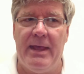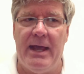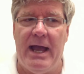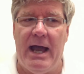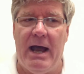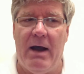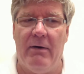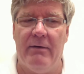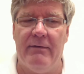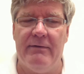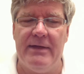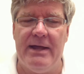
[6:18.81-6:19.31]

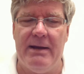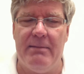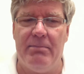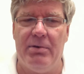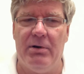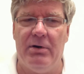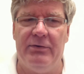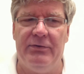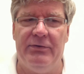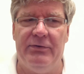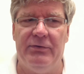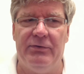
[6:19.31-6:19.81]
however that
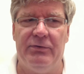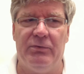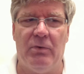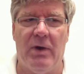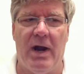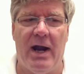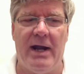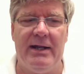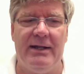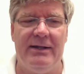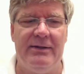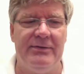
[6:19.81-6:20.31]
person's
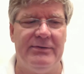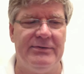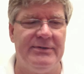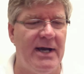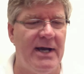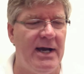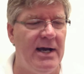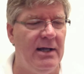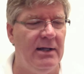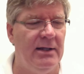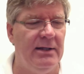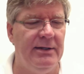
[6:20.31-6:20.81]
writing
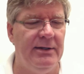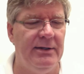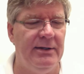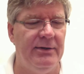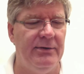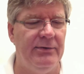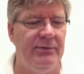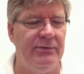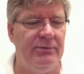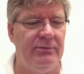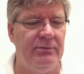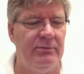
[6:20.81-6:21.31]
style
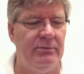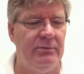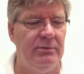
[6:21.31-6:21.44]
is.